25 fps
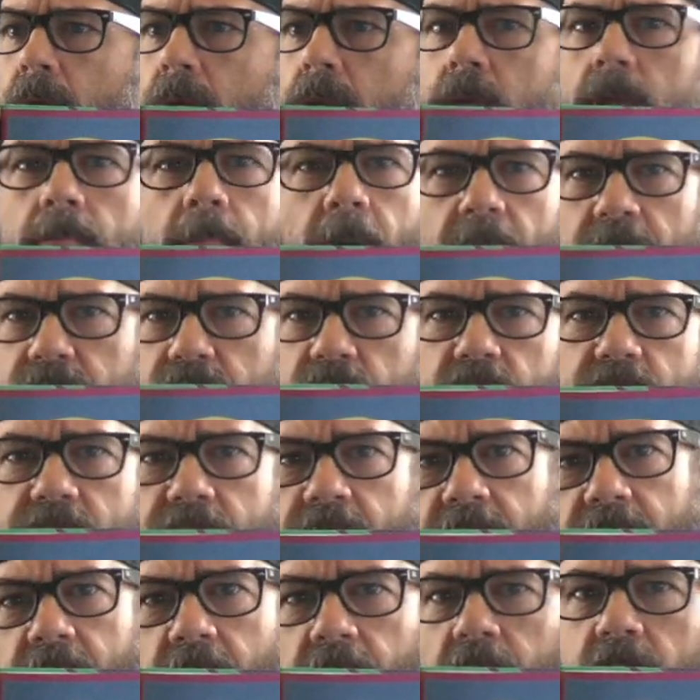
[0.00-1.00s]
you might just
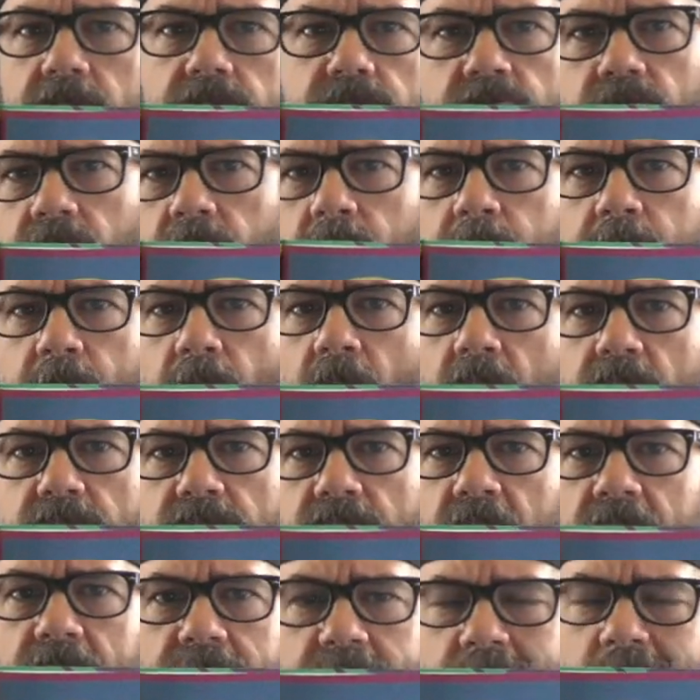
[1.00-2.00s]
think that
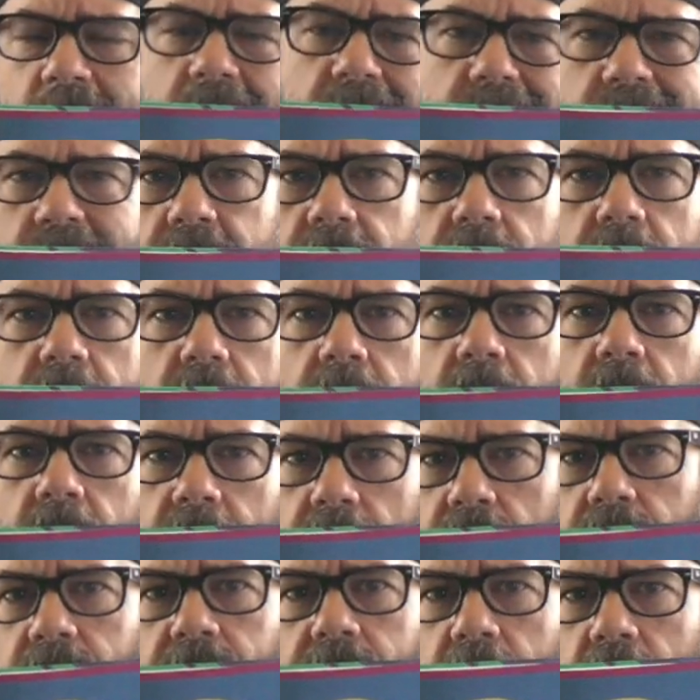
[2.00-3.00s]
LeBron James has like
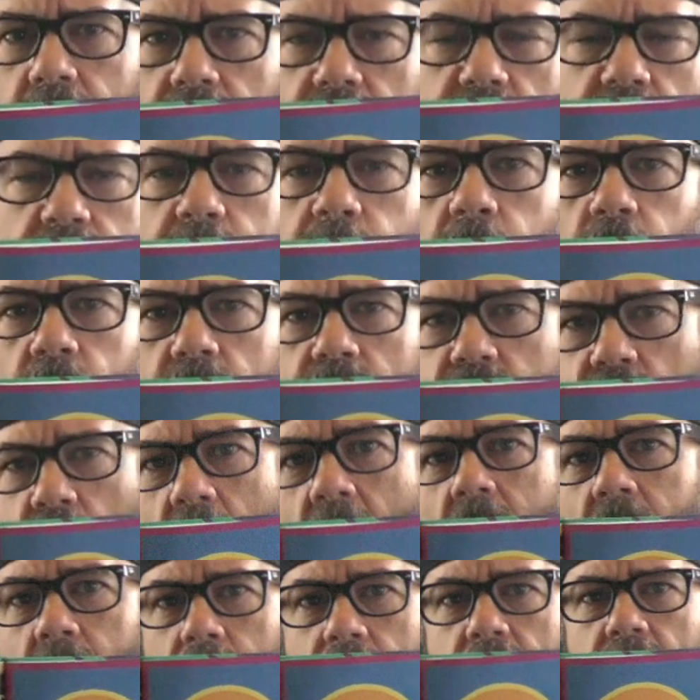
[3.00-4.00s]
a, a, small
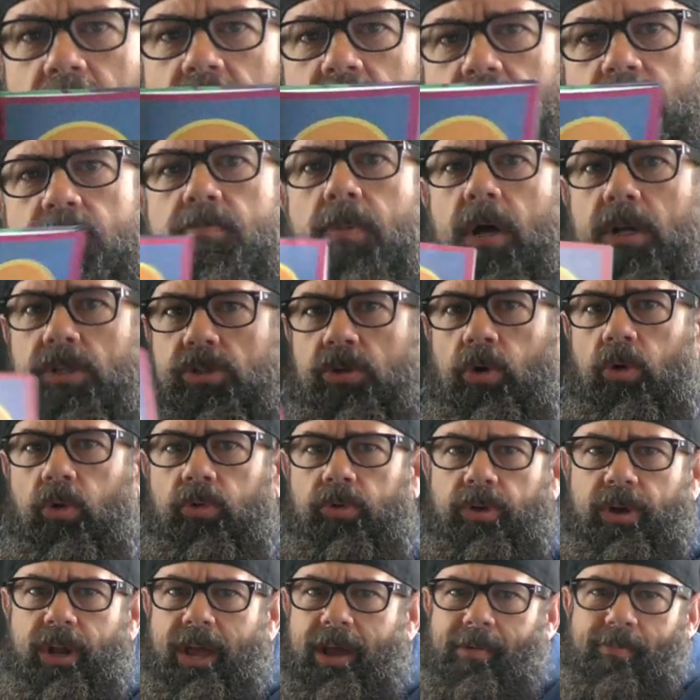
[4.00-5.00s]
child, but he's much
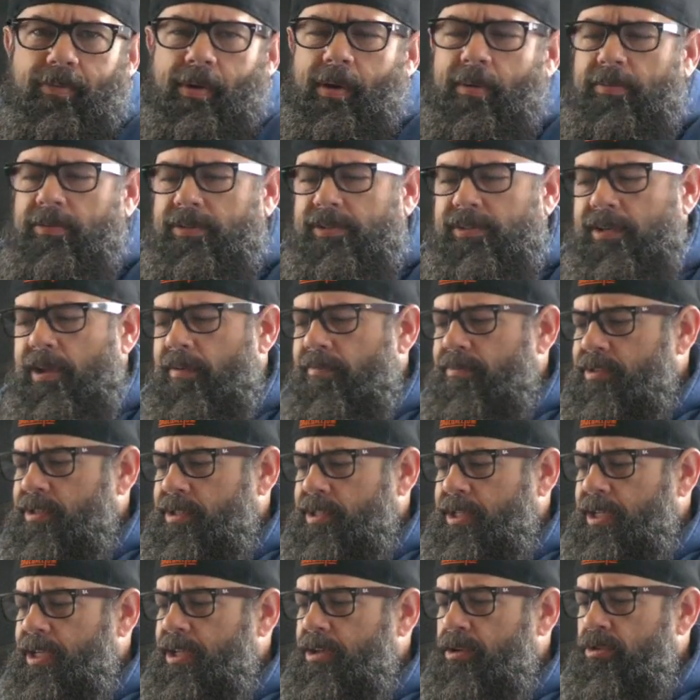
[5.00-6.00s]
older now, probably
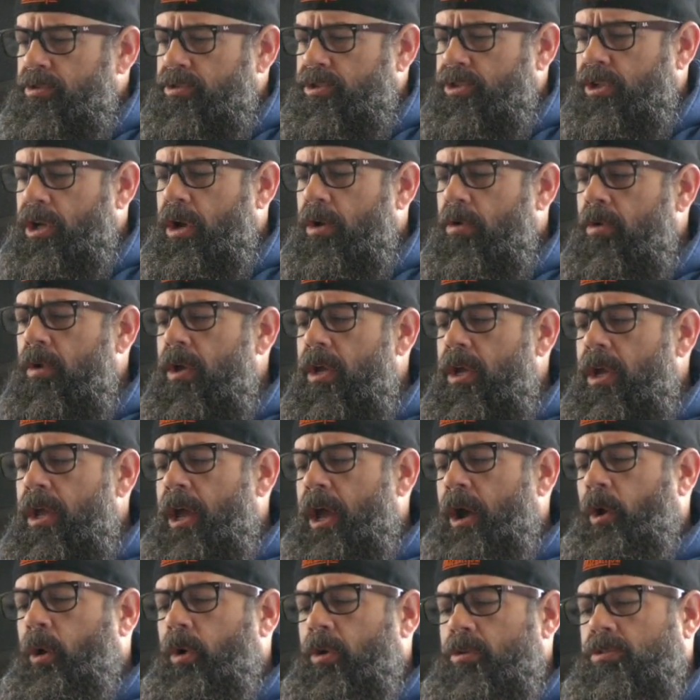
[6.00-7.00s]
17 or so.
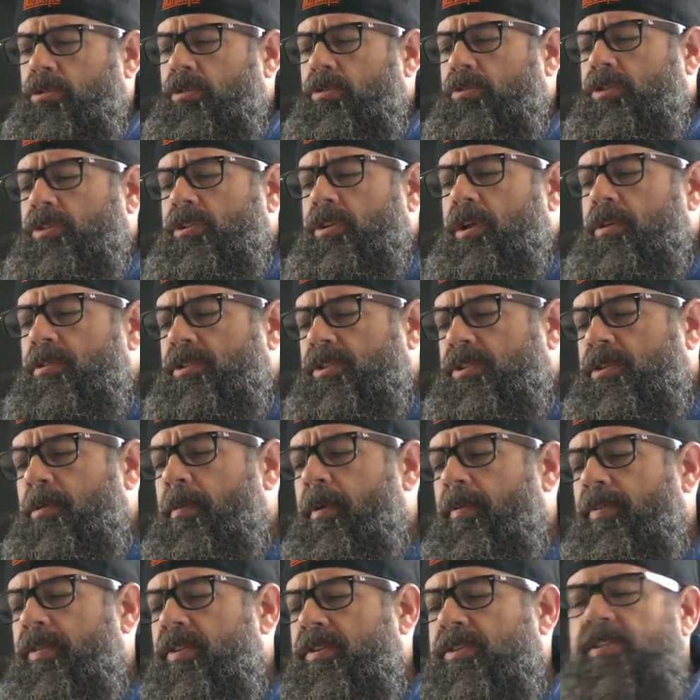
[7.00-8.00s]
Also,
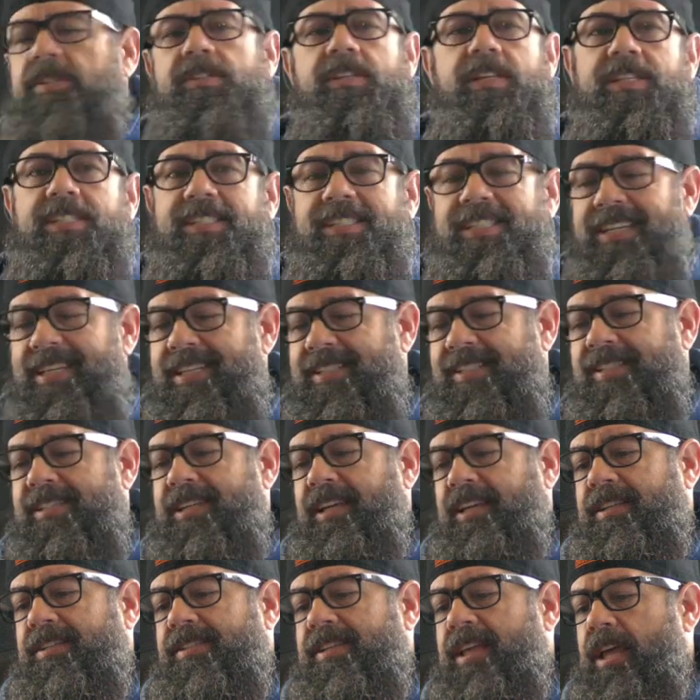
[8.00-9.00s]
some of the
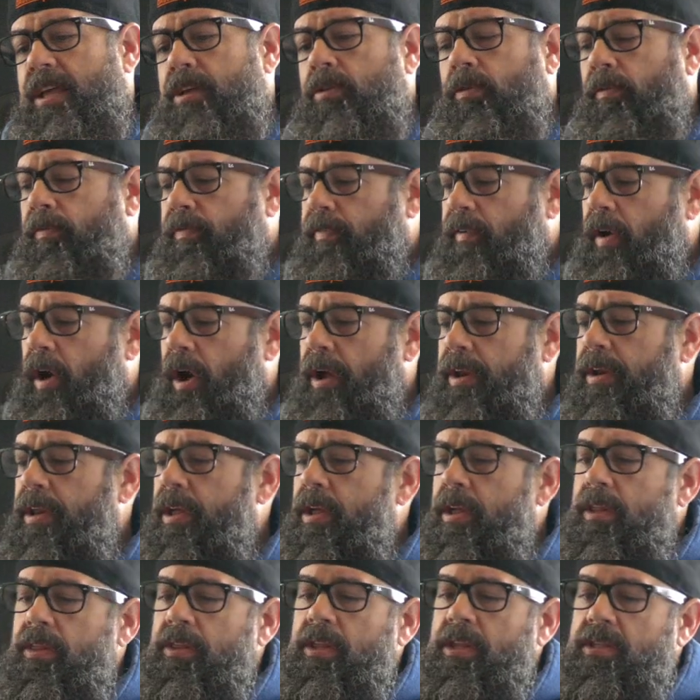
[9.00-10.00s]
statistics that you'll find.
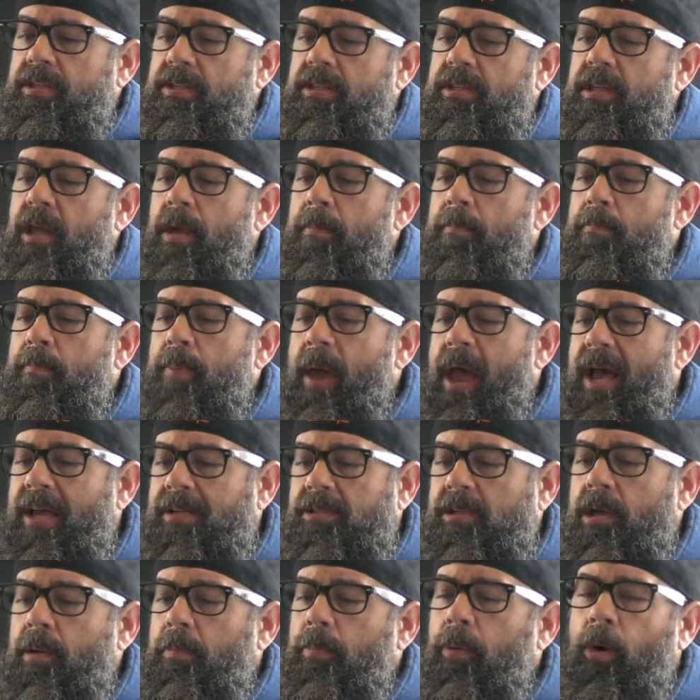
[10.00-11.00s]
This is a
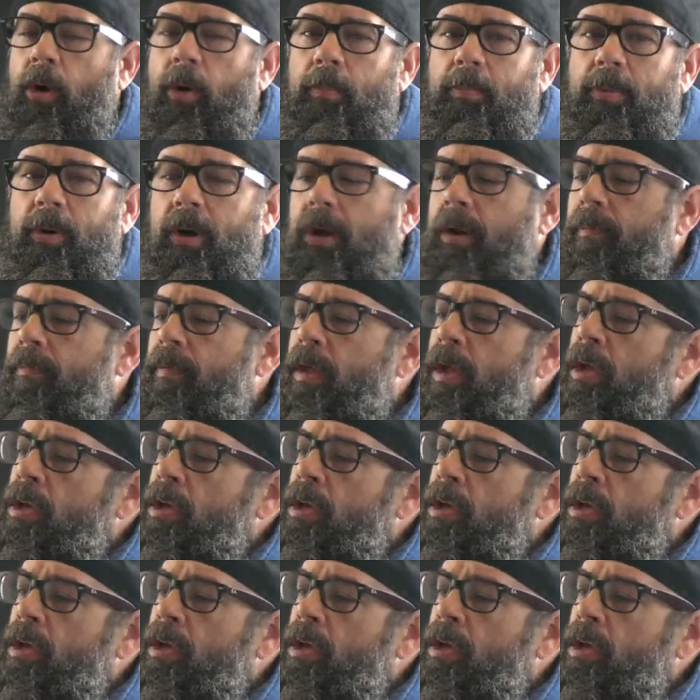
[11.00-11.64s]
basketball book.